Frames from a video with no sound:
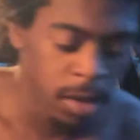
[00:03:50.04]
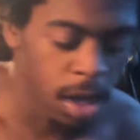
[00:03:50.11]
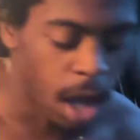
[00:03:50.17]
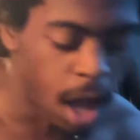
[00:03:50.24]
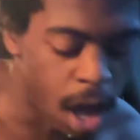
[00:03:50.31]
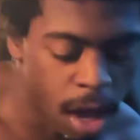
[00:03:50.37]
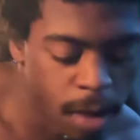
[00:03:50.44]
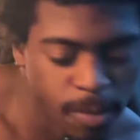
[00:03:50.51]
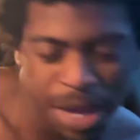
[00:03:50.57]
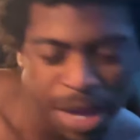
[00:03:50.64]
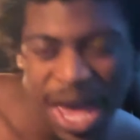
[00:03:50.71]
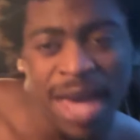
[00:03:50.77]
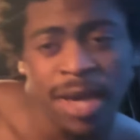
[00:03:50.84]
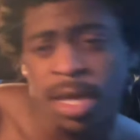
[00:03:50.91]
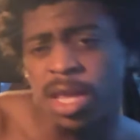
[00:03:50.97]
uh,
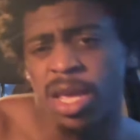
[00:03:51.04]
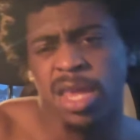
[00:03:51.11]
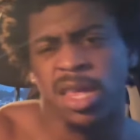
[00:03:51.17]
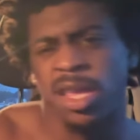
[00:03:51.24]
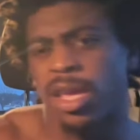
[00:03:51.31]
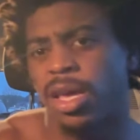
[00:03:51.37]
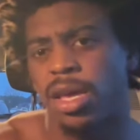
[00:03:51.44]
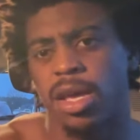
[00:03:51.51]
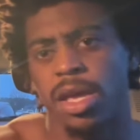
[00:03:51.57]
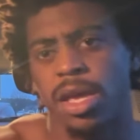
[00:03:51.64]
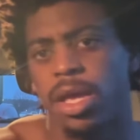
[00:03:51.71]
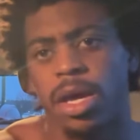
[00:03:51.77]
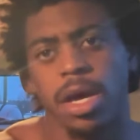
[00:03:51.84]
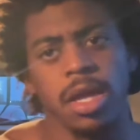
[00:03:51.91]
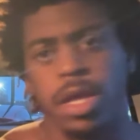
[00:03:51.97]
and conditioning.
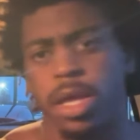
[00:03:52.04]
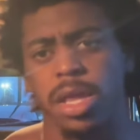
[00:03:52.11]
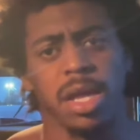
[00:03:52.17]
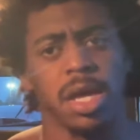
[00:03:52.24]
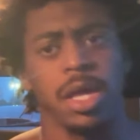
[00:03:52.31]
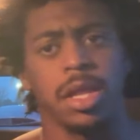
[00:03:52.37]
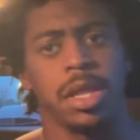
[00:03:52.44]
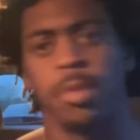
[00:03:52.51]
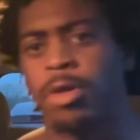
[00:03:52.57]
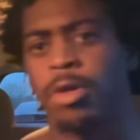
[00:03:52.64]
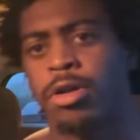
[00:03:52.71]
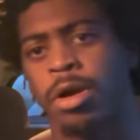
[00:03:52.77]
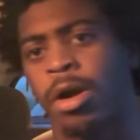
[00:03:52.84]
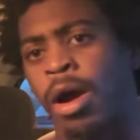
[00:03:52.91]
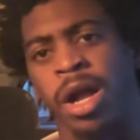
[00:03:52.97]
Conditioning is similar
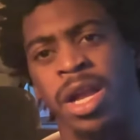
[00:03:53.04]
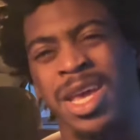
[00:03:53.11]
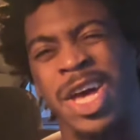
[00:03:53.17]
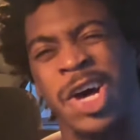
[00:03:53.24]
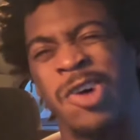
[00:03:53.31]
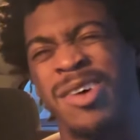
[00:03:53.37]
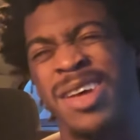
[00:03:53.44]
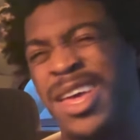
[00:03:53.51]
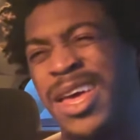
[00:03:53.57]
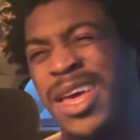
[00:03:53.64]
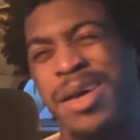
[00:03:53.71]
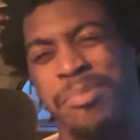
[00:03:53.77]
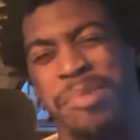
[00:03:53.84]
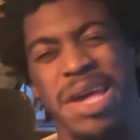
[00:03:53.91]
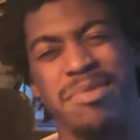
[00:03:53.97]
to cardio
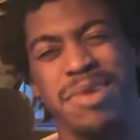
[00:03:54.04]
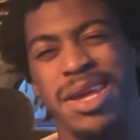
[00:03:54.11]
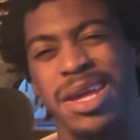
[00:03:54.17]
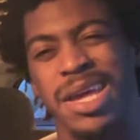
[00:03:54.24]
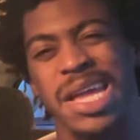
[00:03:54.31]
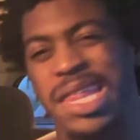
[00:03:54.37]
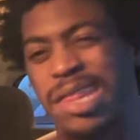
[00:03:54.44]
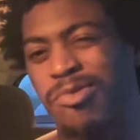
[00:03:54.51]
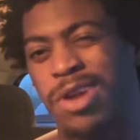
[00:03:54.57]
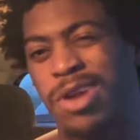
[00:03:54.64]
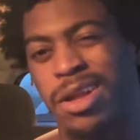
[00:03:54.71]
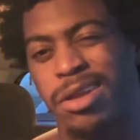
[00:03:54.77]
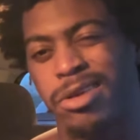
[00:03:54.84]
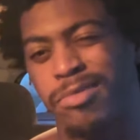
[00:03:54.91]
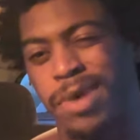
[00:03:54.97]
Maybe it's with a
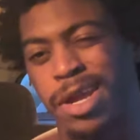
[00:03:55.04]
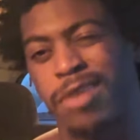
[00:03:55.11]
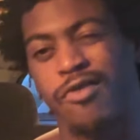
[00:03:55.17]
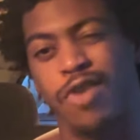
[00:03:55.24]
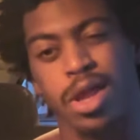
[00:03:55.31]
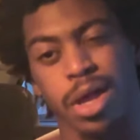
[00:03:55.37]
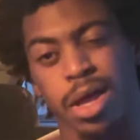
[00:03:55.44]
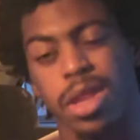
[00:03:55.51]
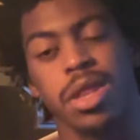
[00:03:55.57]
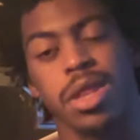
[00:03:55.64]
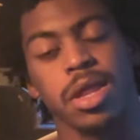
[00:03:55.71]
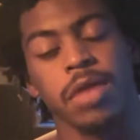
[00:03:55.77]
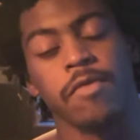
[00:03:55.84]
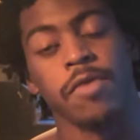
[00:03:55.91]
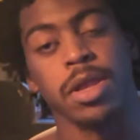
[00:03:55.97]
little bit of resist
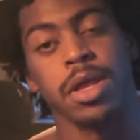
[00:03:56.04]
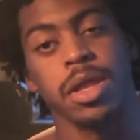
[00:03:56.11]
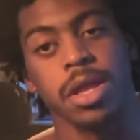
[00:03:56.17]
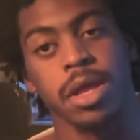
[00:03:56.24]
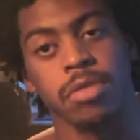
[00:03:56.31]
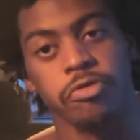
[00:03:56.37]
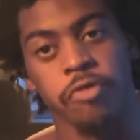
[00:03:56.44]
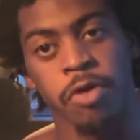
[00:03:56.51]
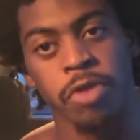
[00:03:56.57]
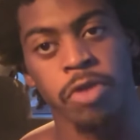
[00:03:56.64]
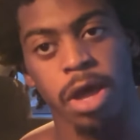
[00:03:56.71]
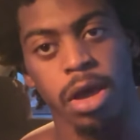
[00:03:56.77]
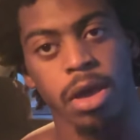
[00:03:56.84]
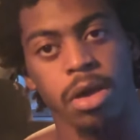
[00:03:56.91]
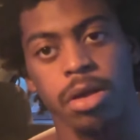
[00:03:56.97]
resistance
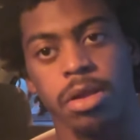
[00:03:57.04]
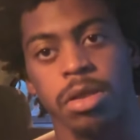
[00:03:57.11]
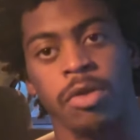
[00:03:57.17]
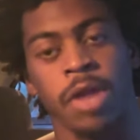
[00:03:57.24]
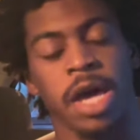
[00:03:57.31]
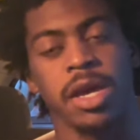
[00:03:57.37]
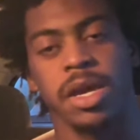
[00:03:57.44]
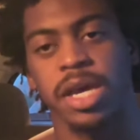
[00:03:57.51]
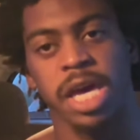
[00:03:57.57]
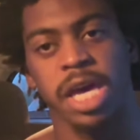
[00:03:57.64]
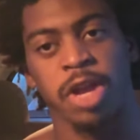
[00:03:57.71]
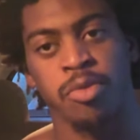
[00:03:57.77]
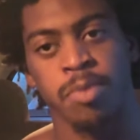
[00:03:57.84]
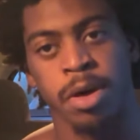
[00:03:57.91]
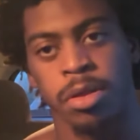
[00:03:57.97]
droning. So like
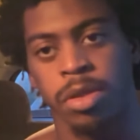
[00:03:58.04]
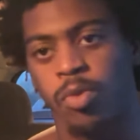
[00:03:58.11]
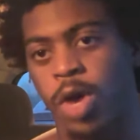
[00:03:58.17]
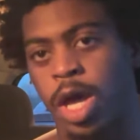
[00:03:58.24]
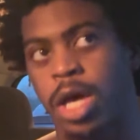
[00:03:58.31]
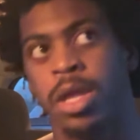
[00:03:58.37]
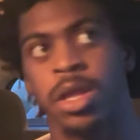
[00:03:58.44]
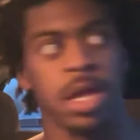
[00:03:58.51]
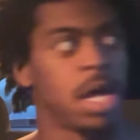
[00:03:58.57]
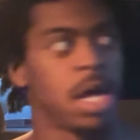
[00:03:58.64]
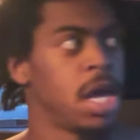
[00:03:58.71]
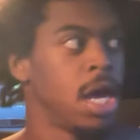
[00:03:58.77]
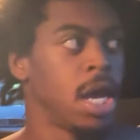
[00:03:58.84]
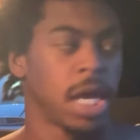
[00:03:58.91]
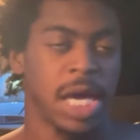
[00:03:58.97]
kettlebell swings,
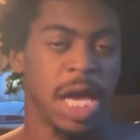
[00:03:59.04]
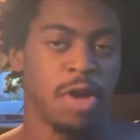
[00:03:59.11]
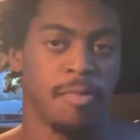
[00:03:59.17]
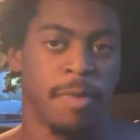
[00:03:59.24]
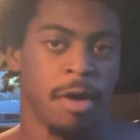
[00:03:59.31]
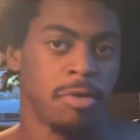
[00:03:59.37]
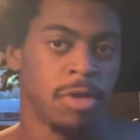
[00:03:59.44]
kettlebell